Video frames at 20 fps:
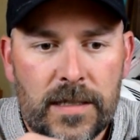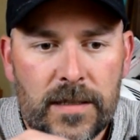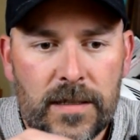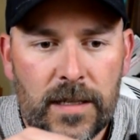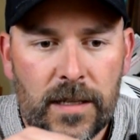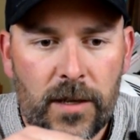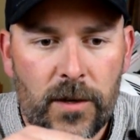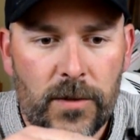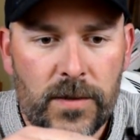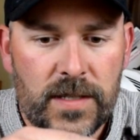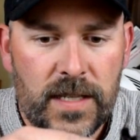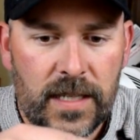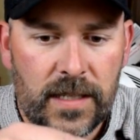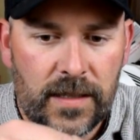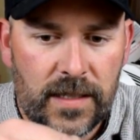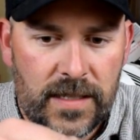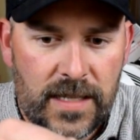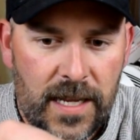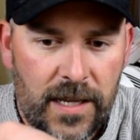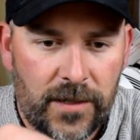that goes in
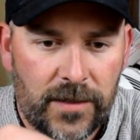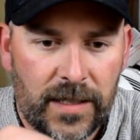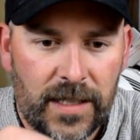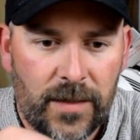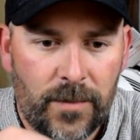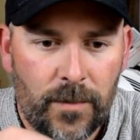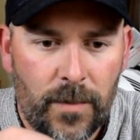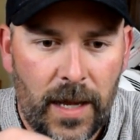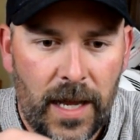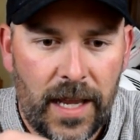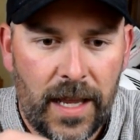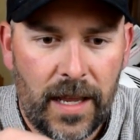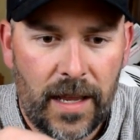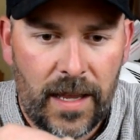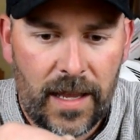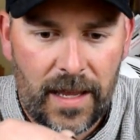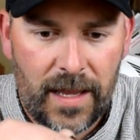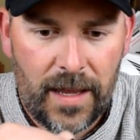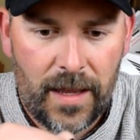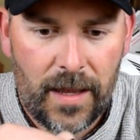that's held in by
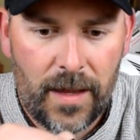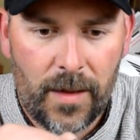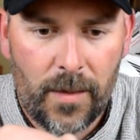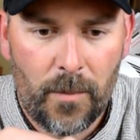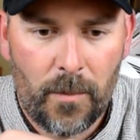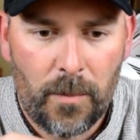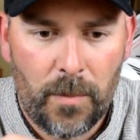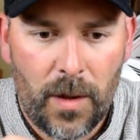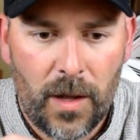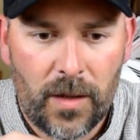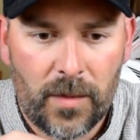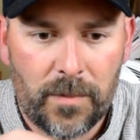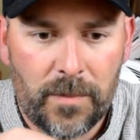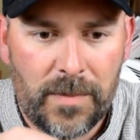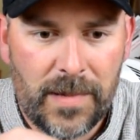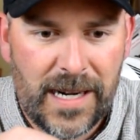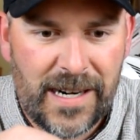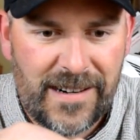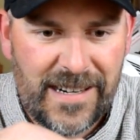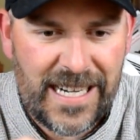a ball
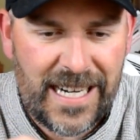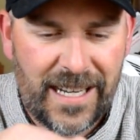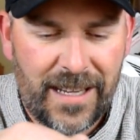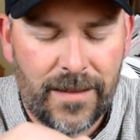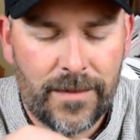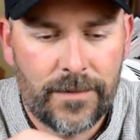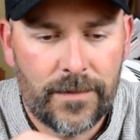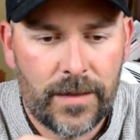bearing,